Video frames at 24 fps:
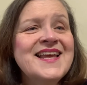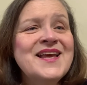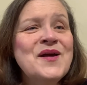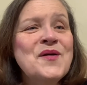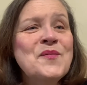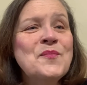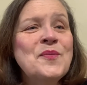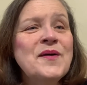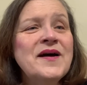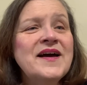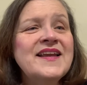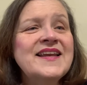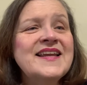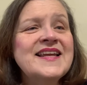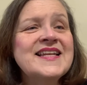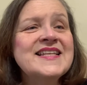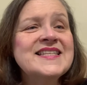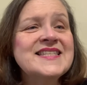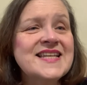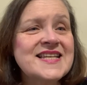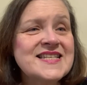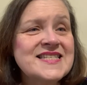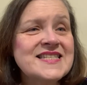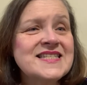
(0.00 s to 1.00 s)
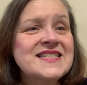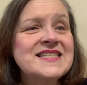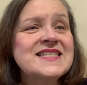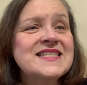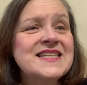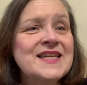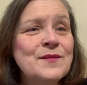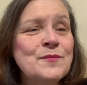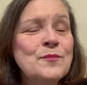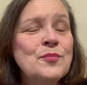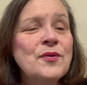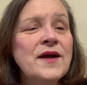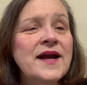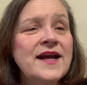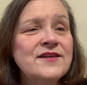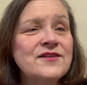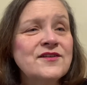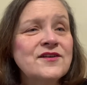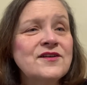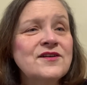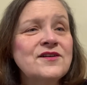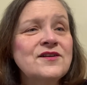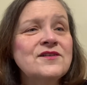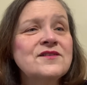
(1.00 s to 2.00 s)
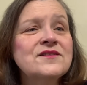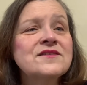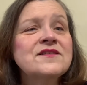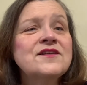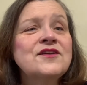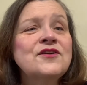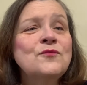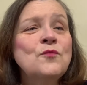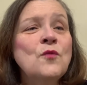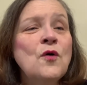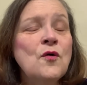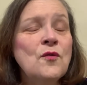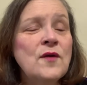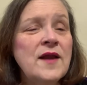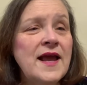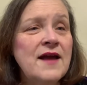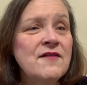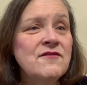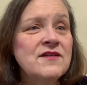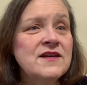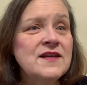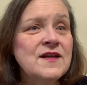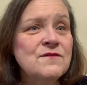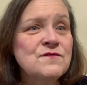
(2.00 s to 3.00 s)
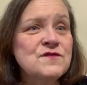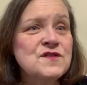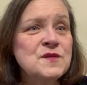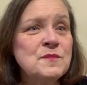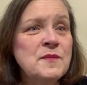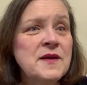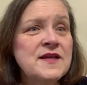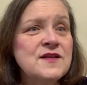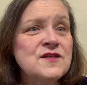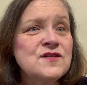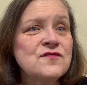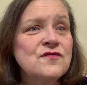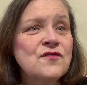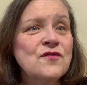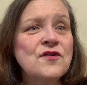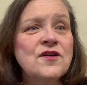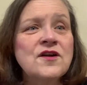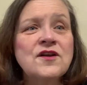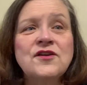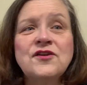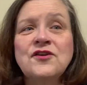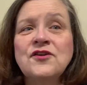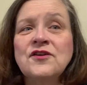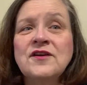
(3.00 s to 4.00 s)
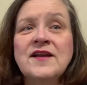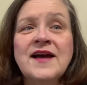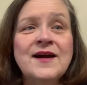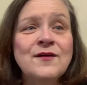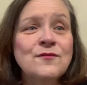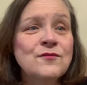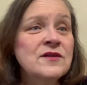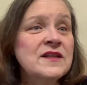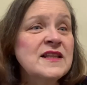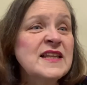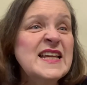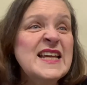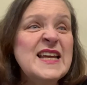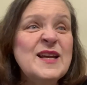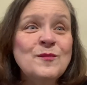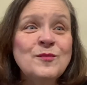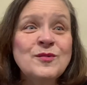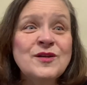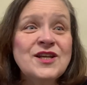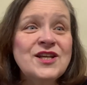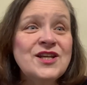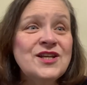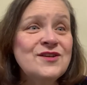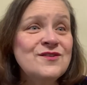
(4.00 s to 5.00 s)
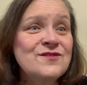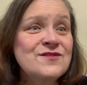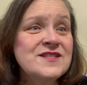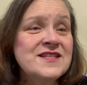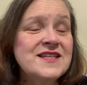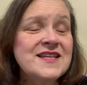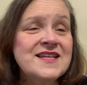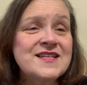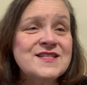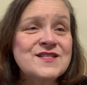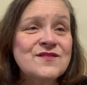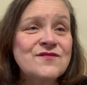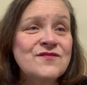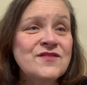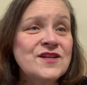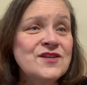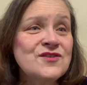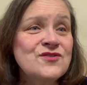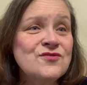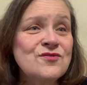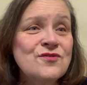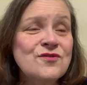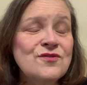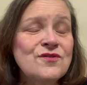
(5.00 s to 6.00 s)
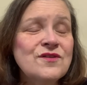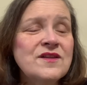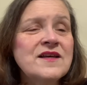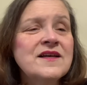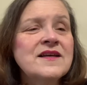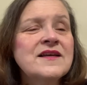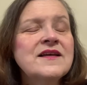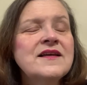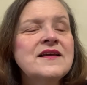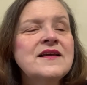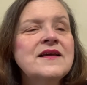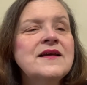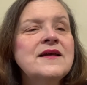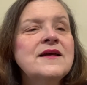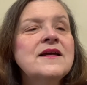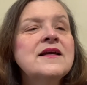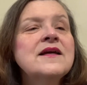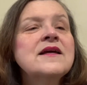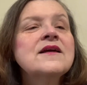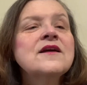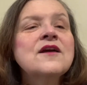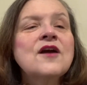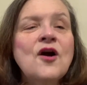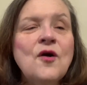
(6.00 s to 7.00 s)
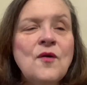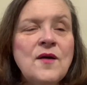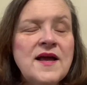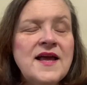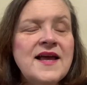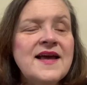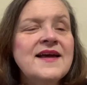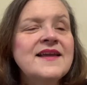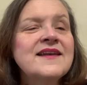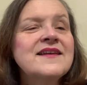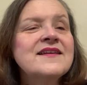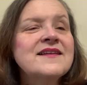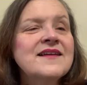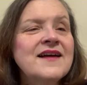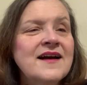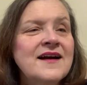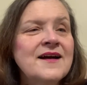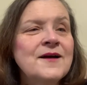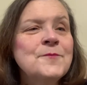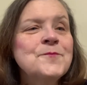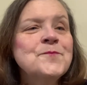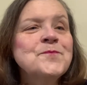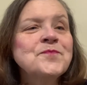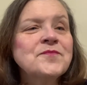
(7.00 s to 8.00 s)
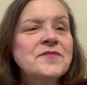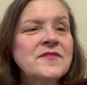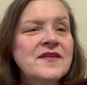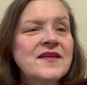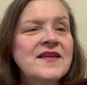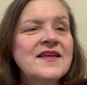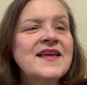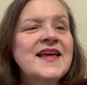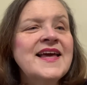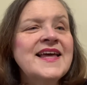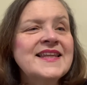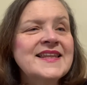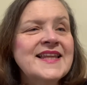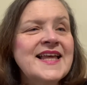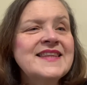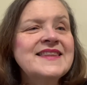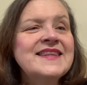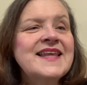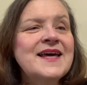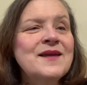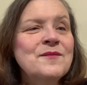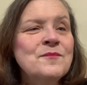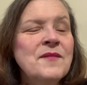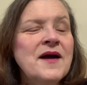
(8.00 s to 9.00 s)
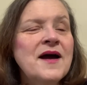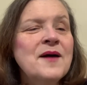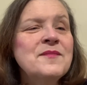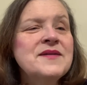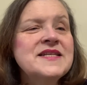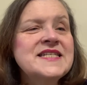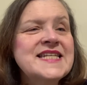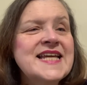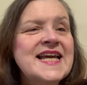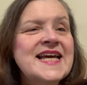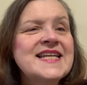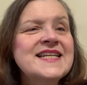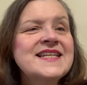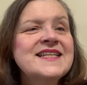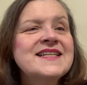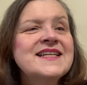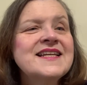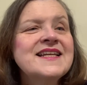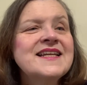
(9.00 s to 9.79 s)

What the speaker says: but it doesn't seem practical. You won't have enough space for it. You're not really able to use it as a Victrola. Go ahead and let that mom and dad